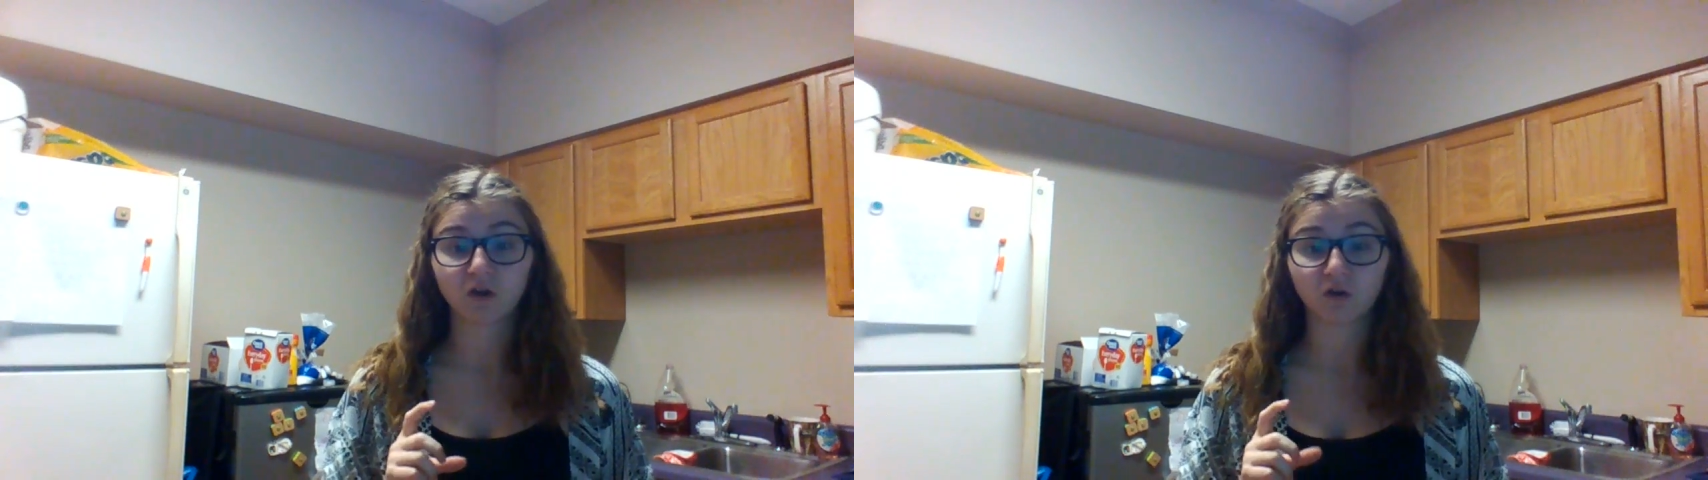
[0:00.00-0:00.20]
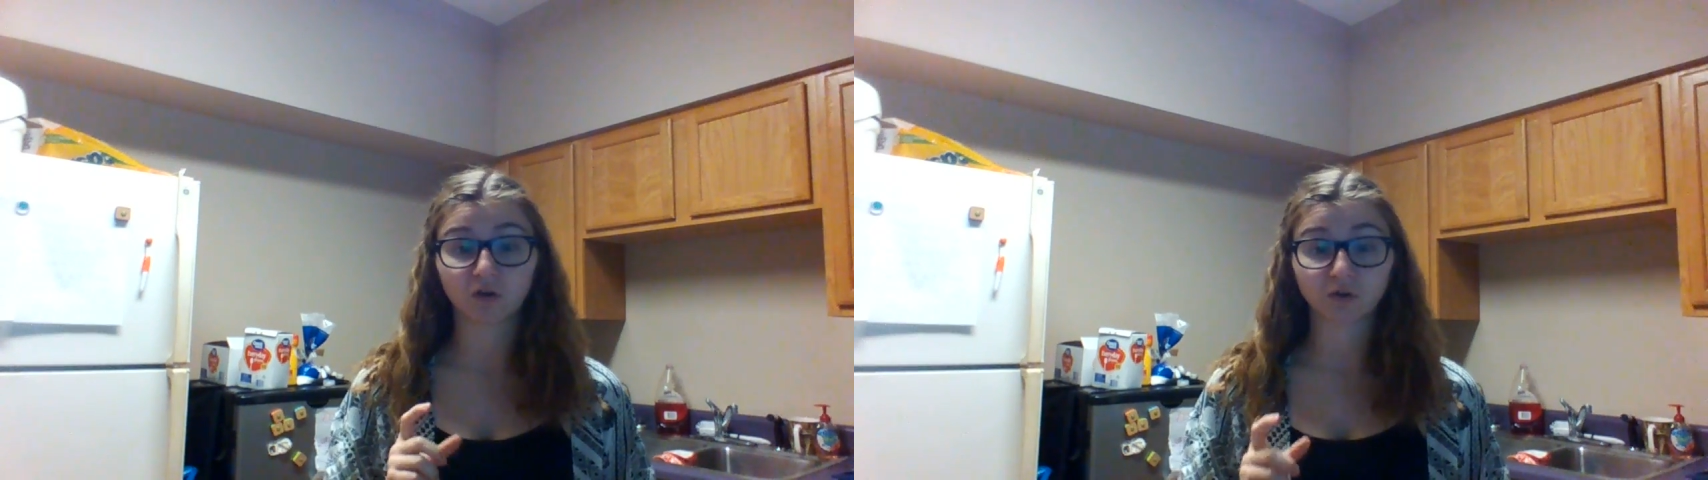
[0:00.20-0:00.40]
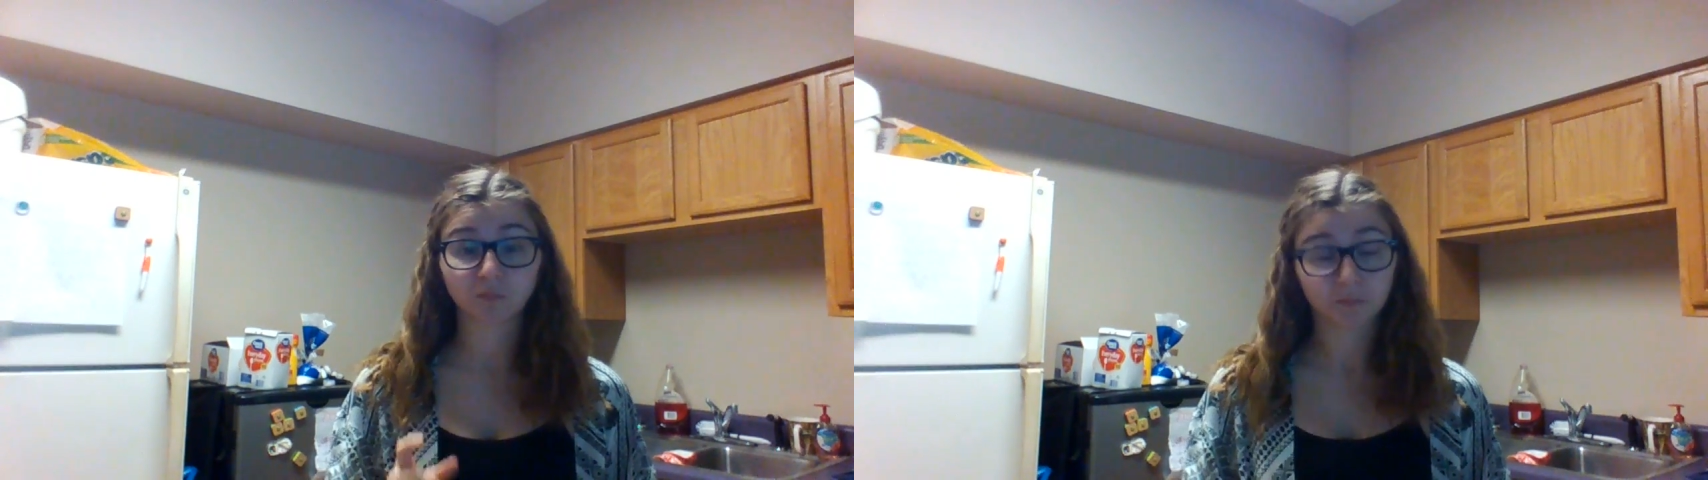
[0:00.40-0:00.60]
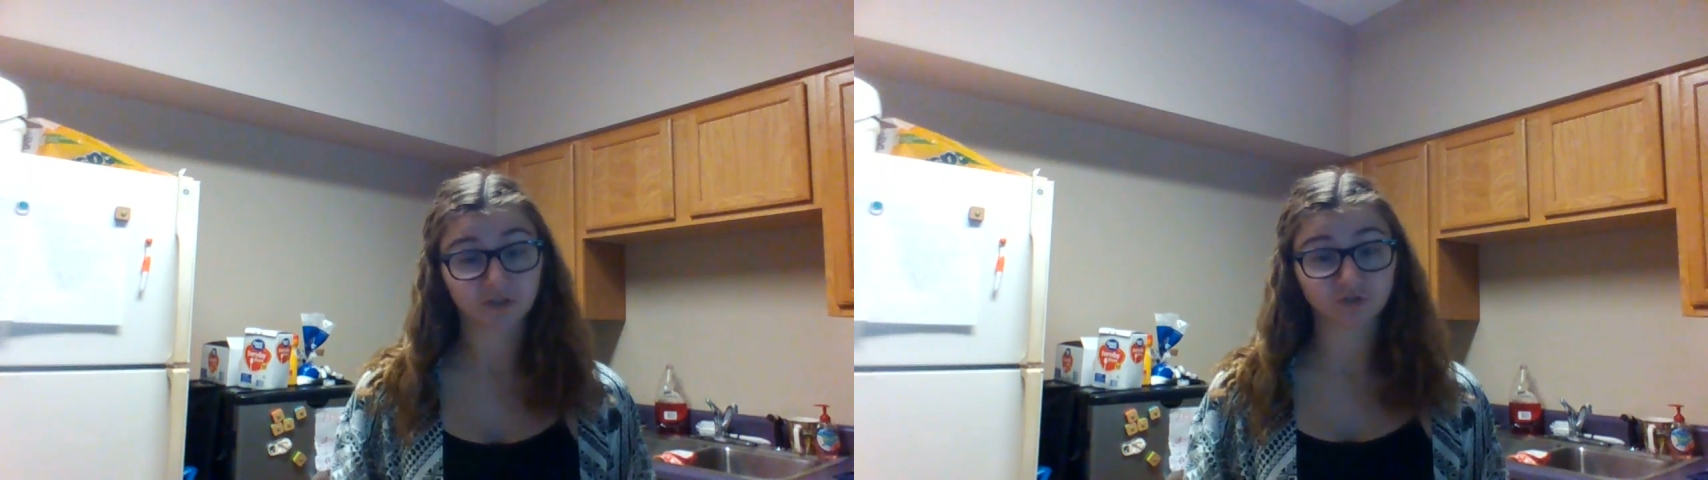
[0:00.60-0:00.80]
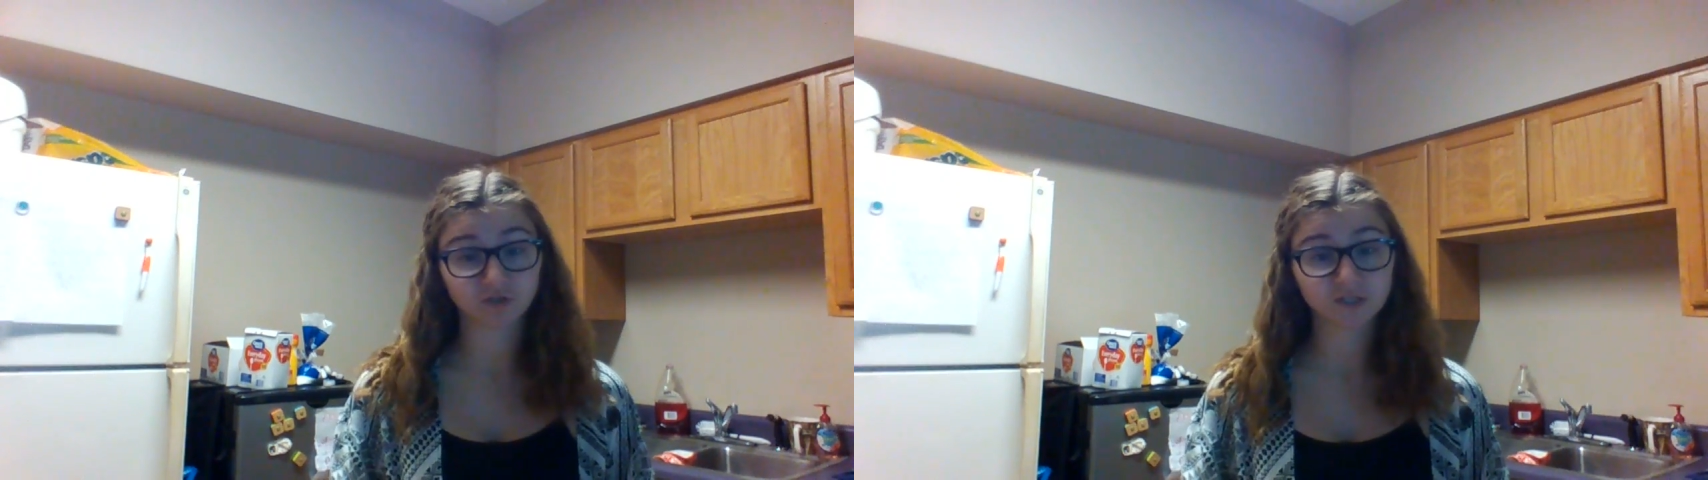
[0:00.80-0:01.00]
on
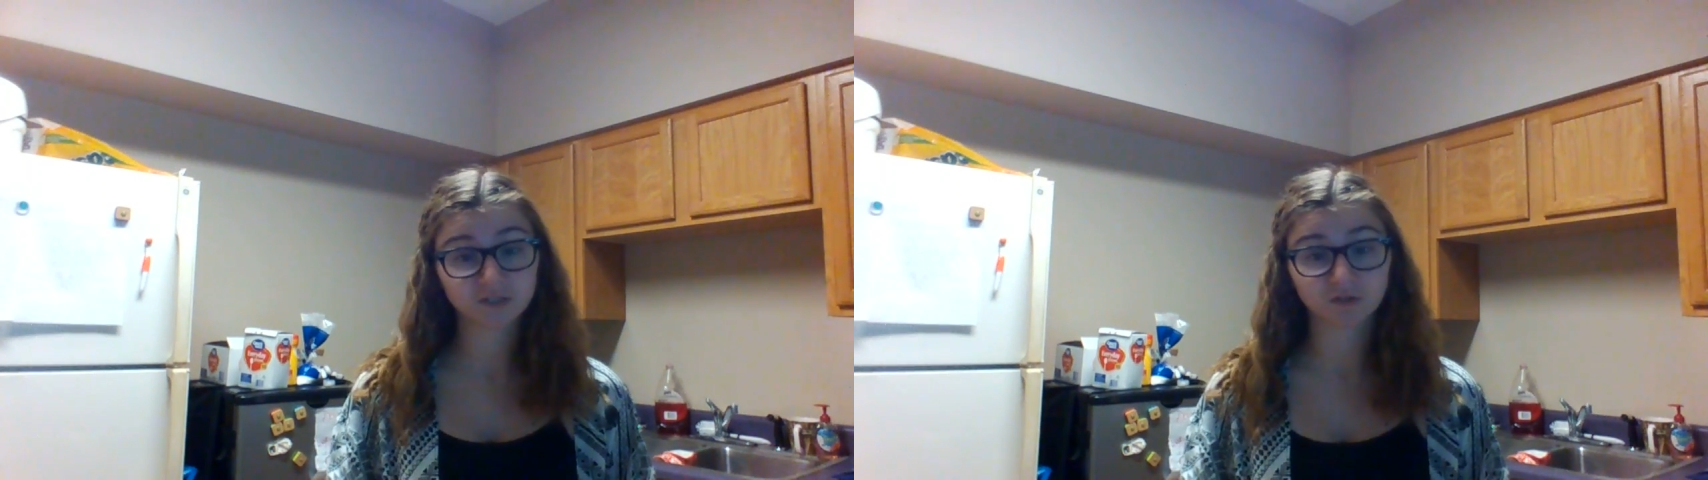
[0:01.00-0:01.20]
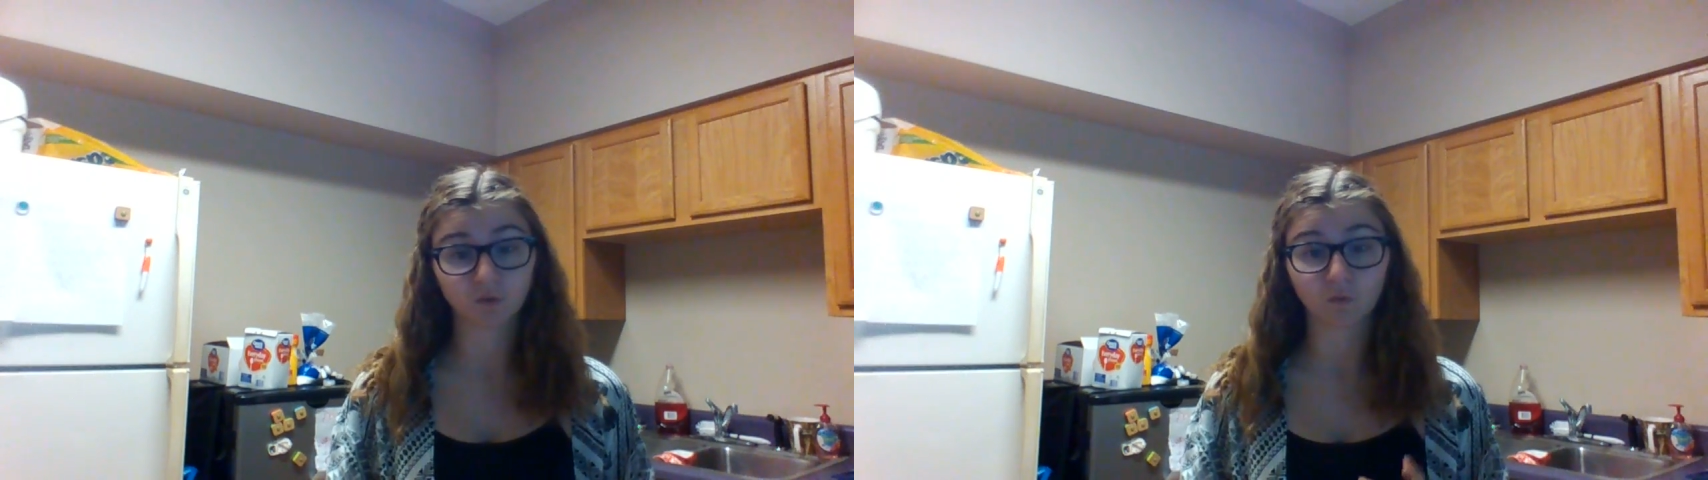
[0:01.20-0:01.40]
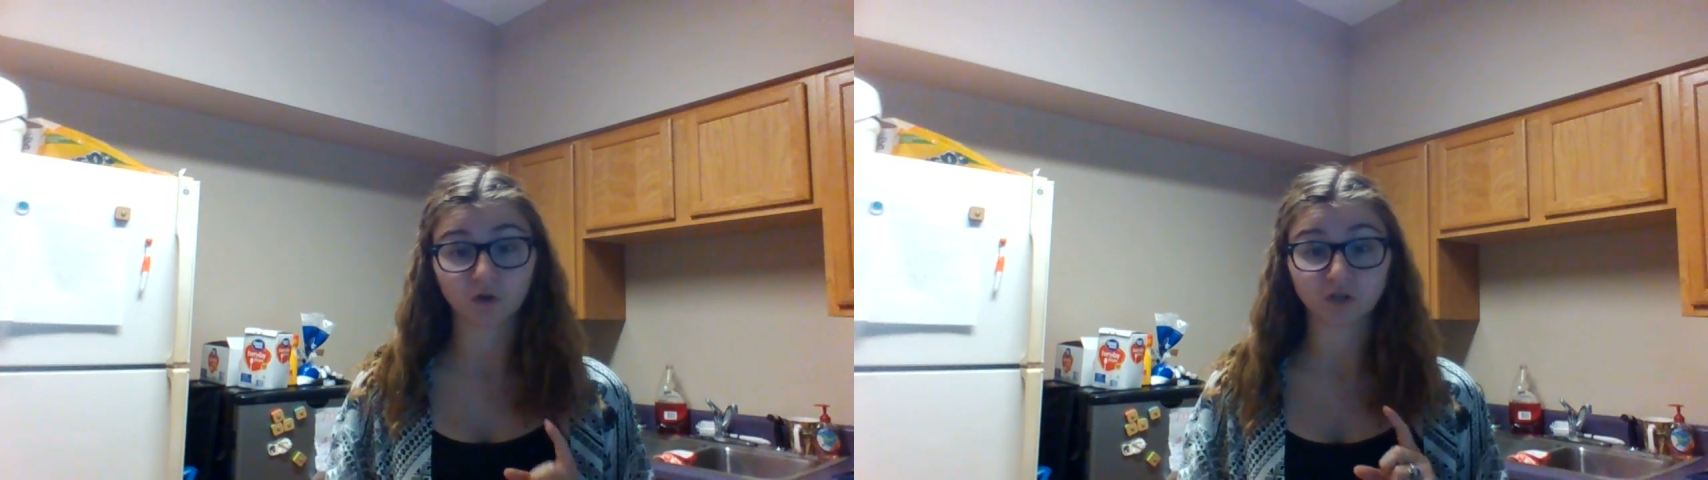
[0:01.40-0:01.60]
Pinterest, or